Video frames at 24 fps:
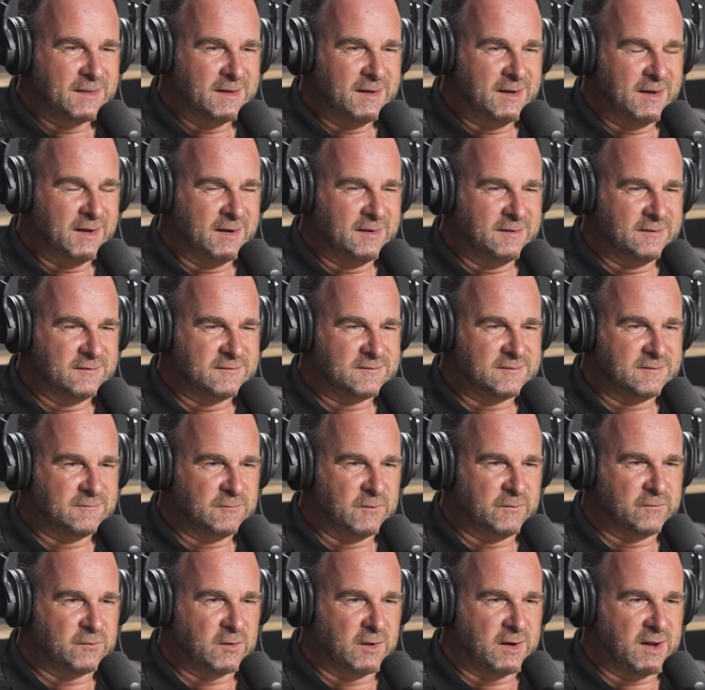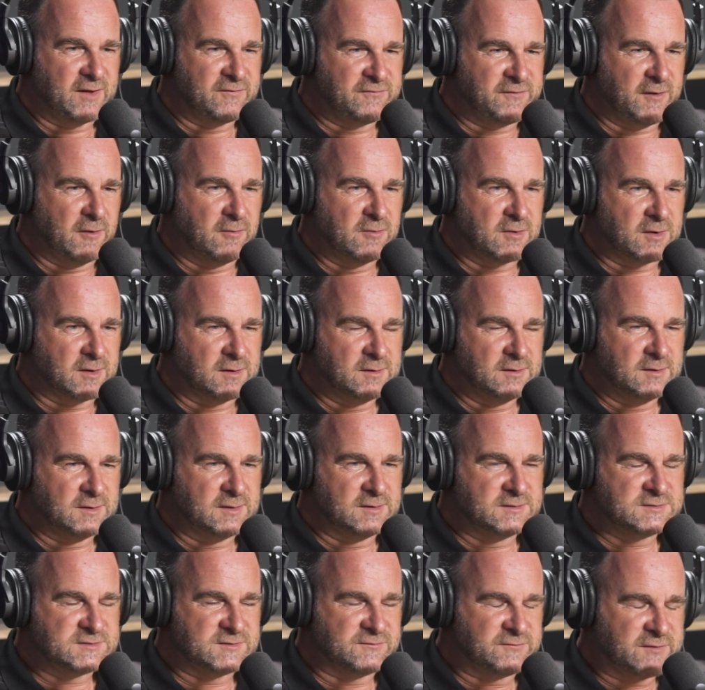and we've got our Falcon
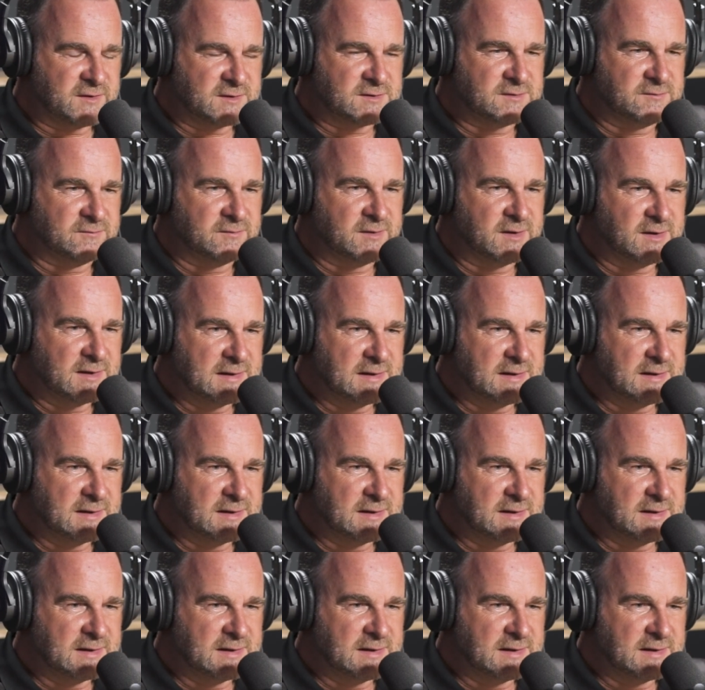that's effectively